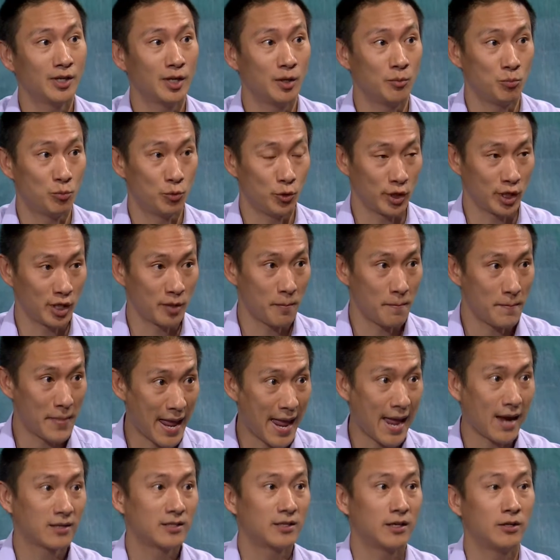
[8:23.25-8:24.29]
and bring it
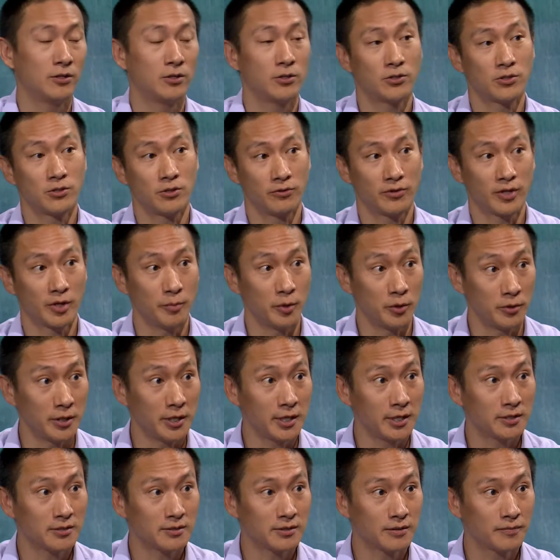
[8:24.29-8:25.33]
back to underserved
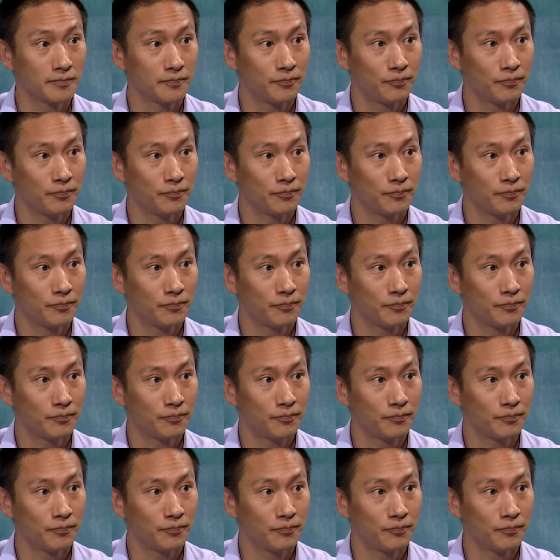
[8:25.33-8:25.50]
communities.